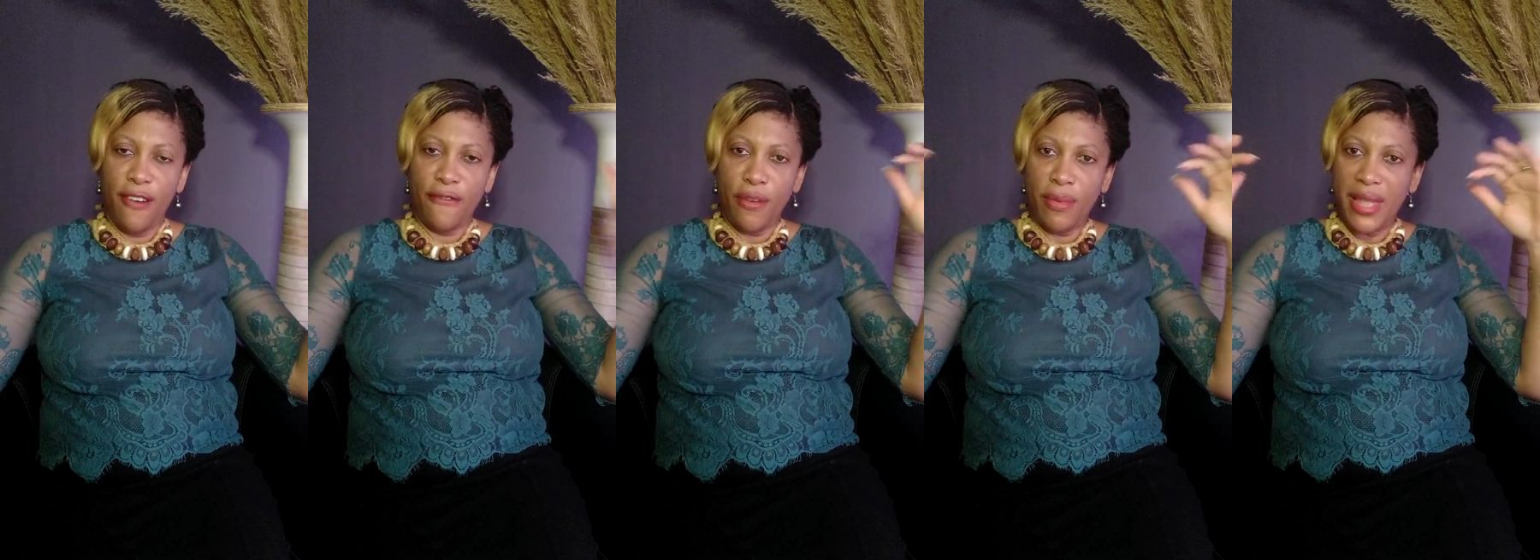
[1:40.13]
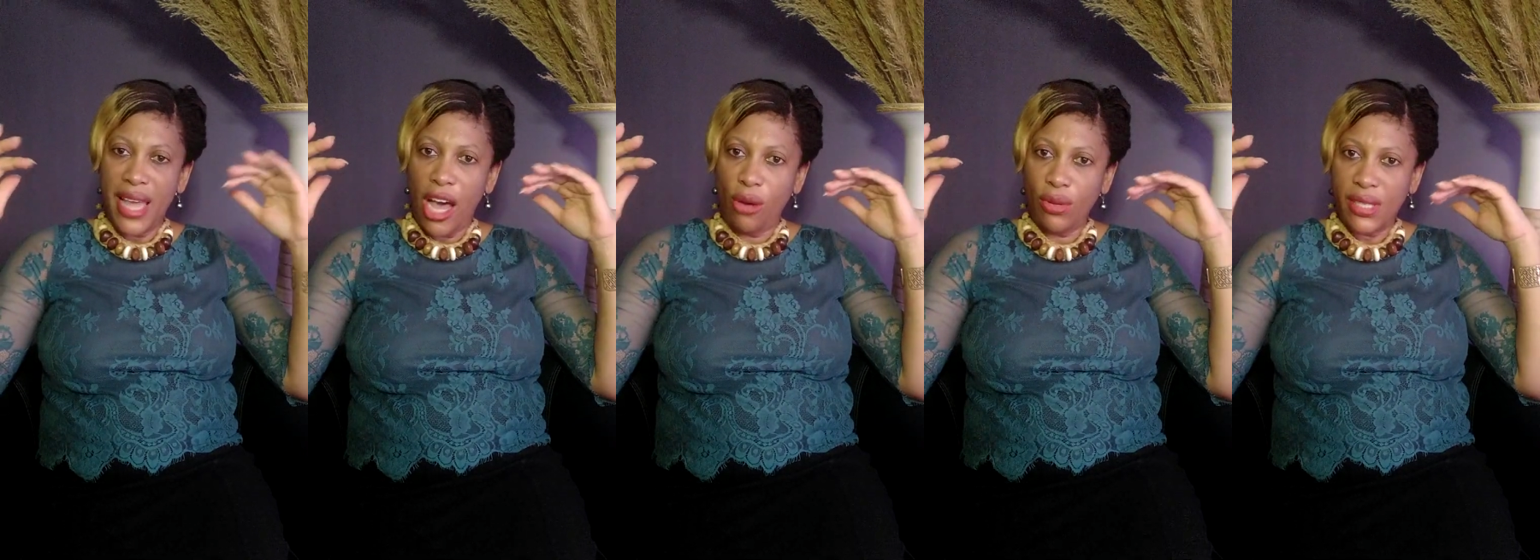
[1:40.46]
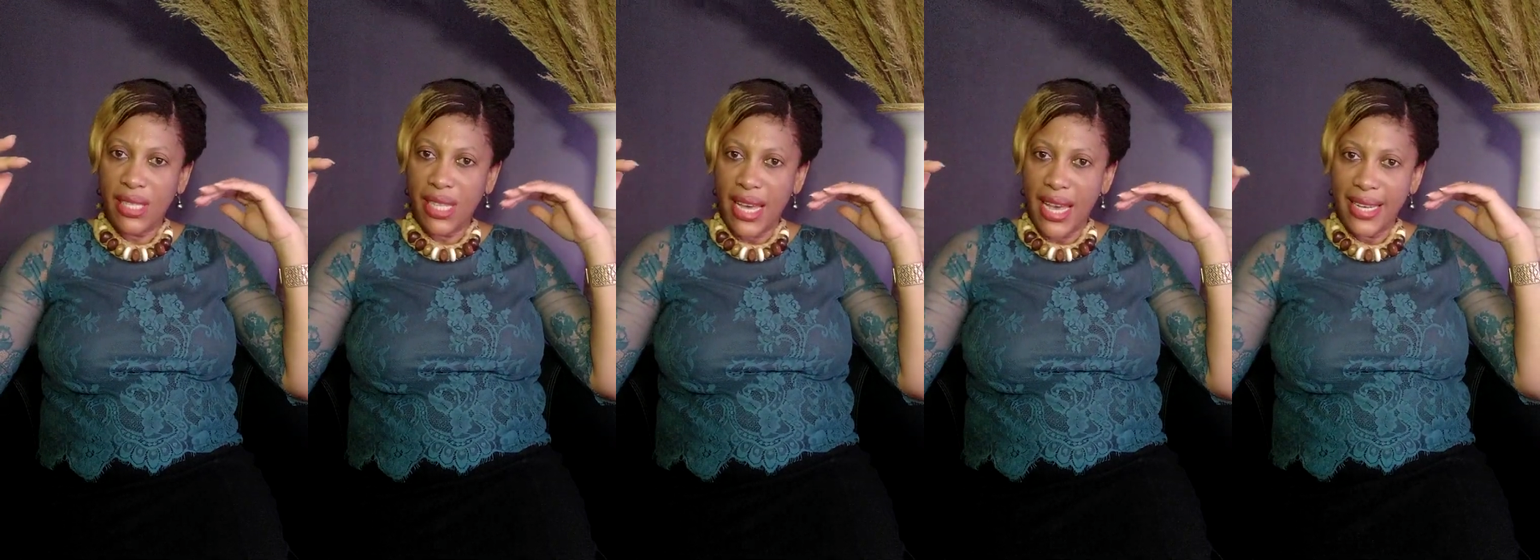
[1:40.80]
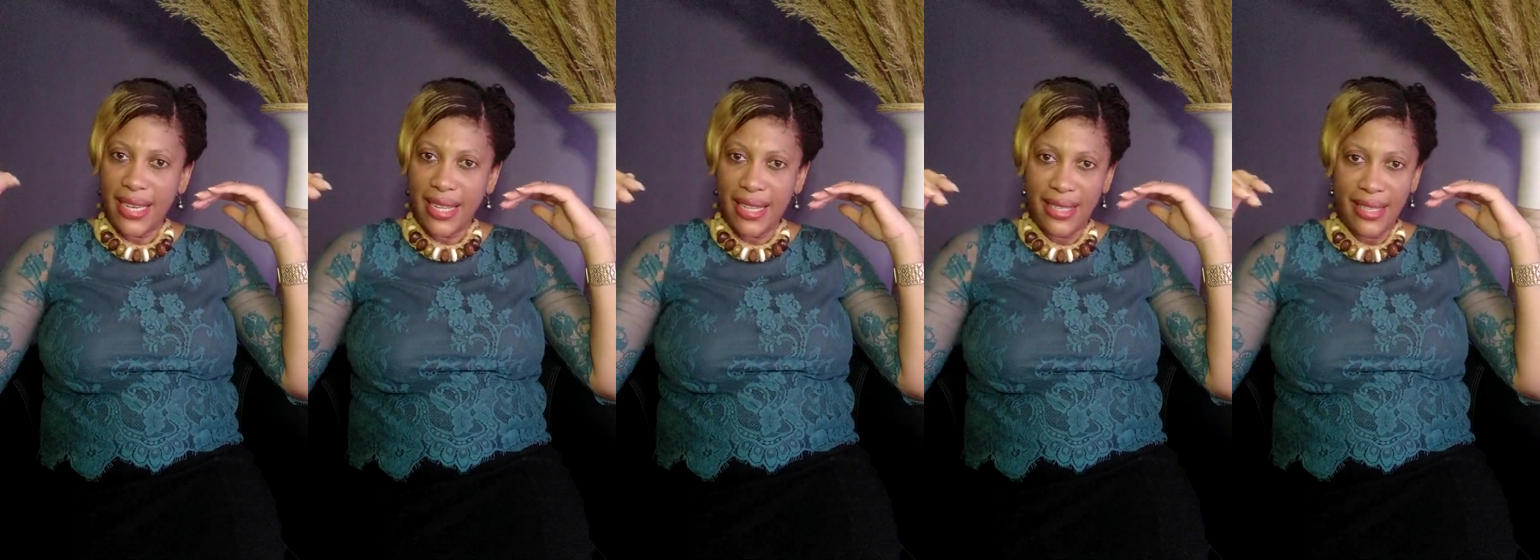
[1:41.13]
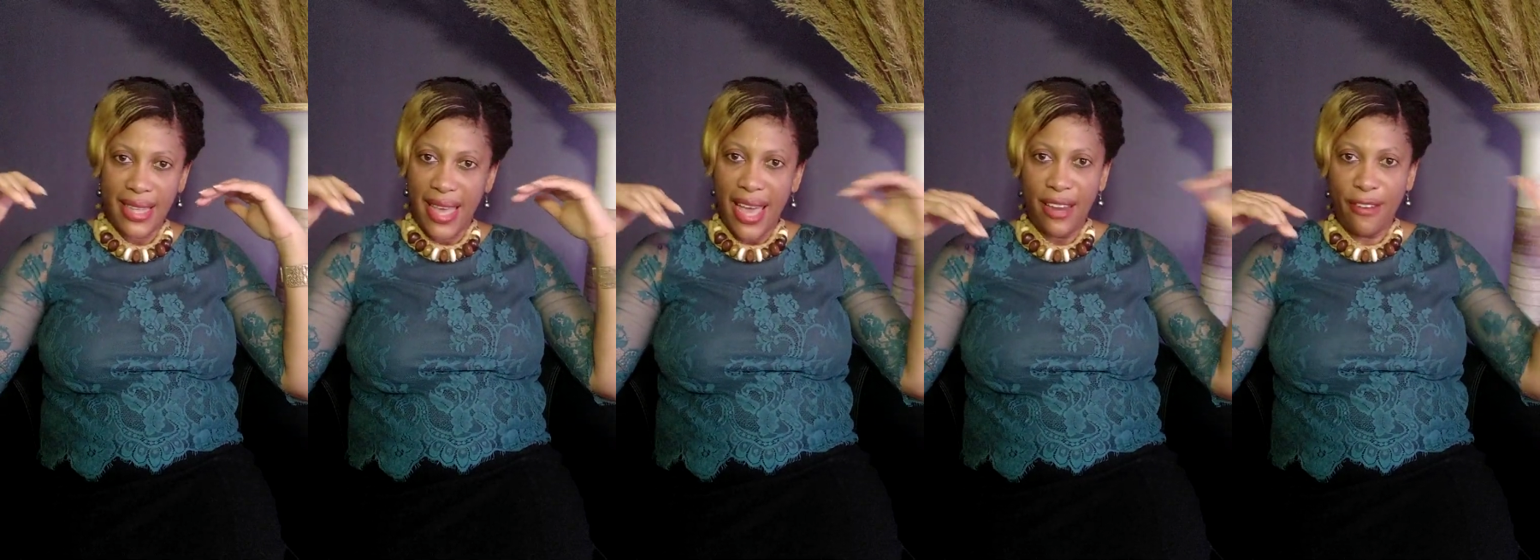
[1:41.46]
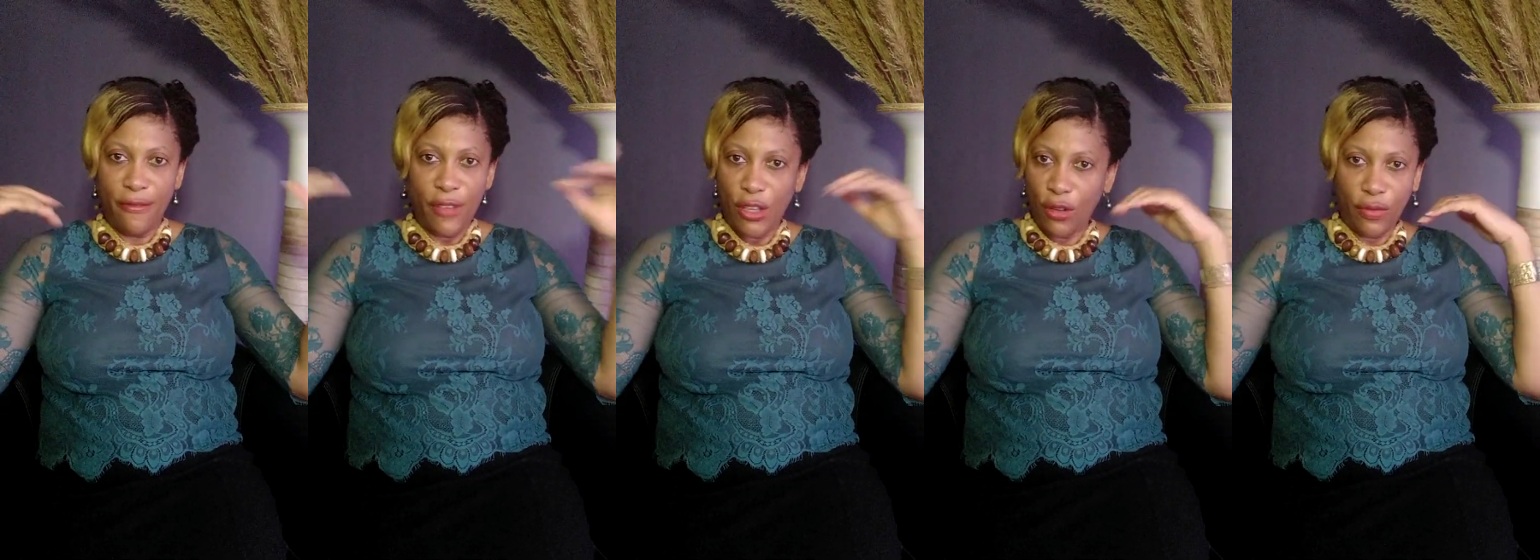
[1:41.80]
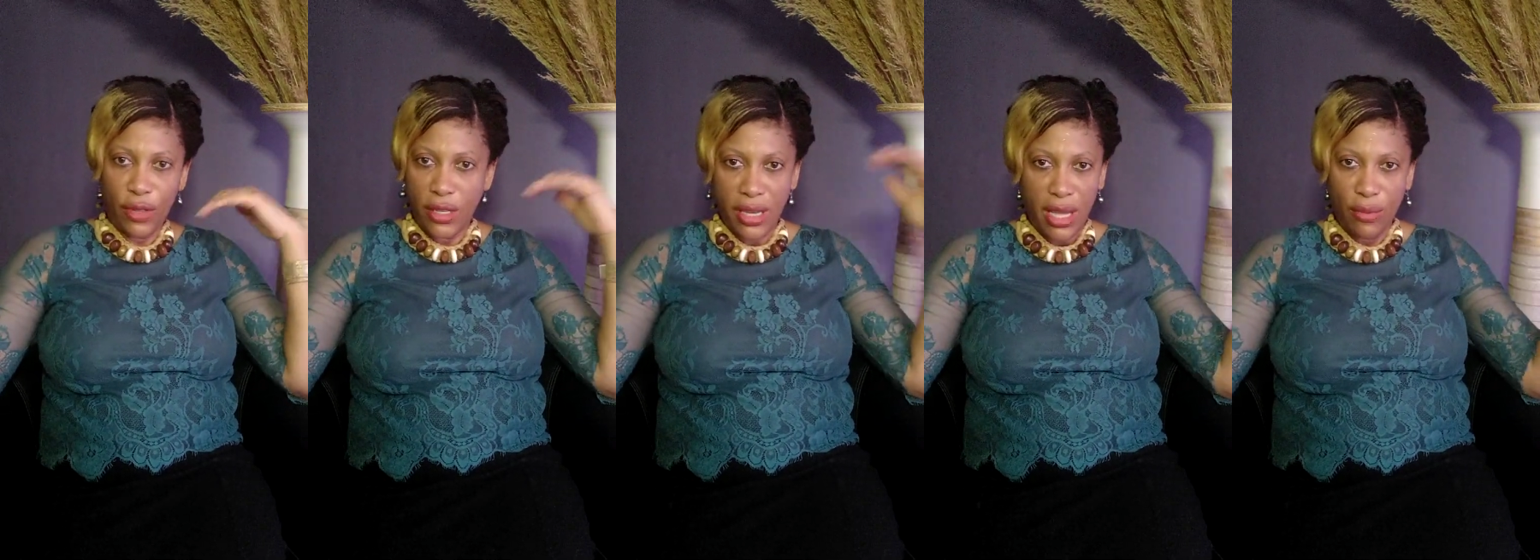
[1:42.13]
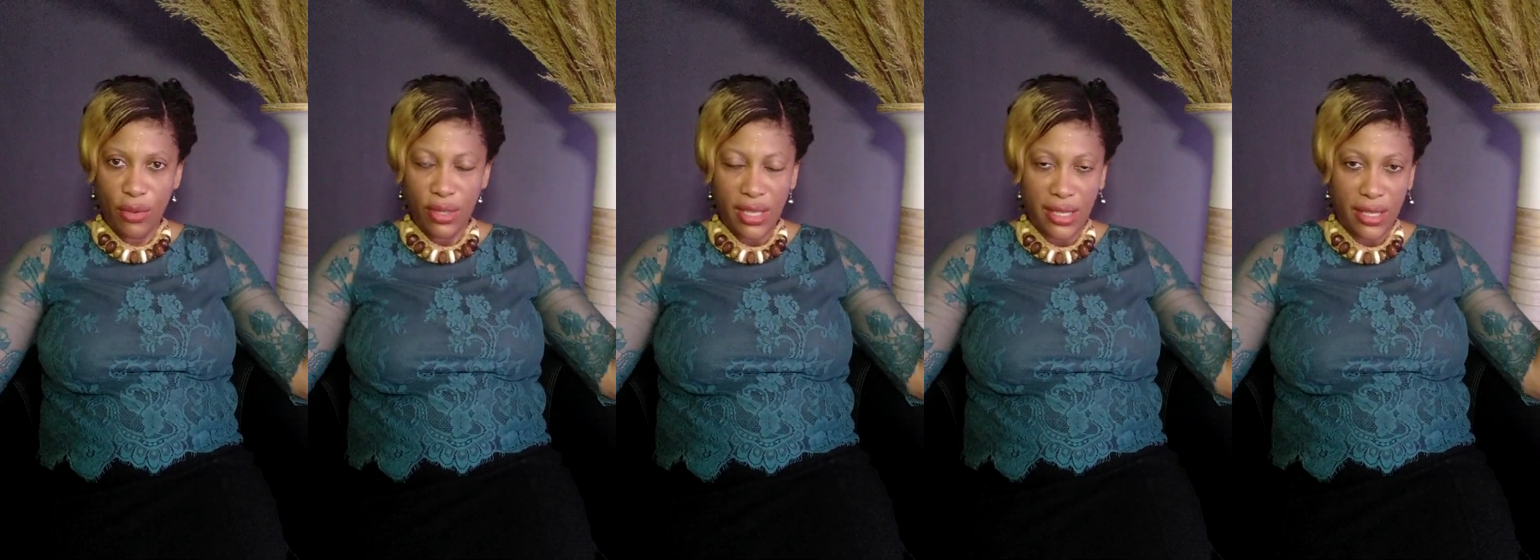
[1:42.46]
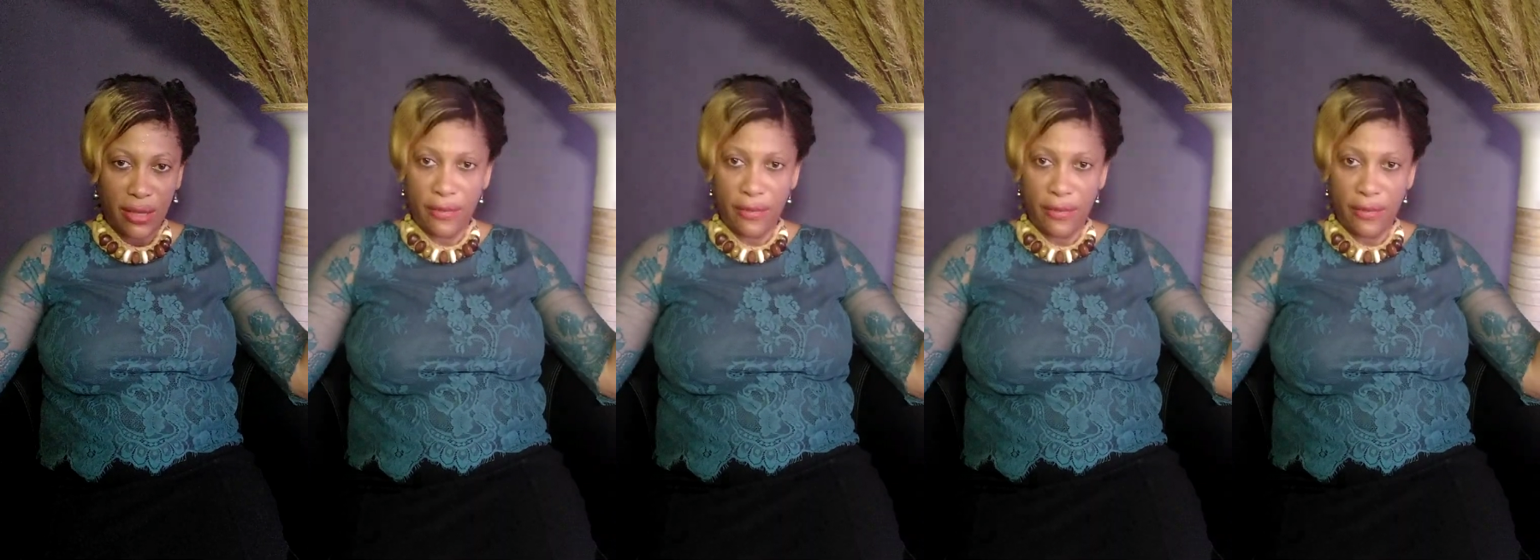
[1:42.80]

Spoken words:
From the outside, it's the envy of the neighbors.